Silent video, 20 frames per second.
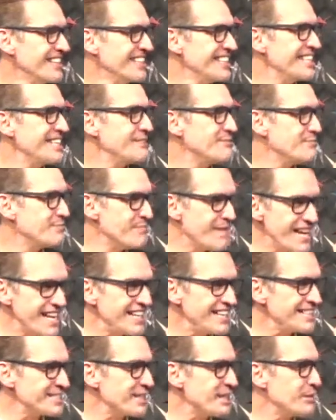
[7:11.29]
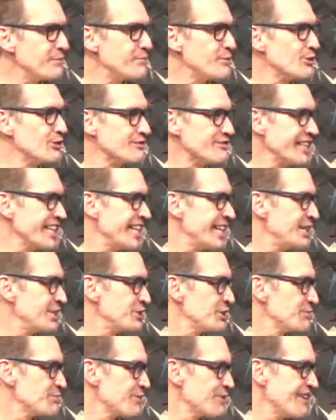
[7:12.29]
the amazing
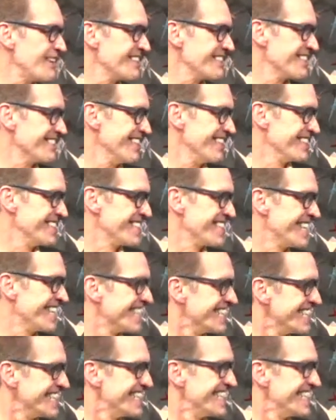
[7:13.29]
purification process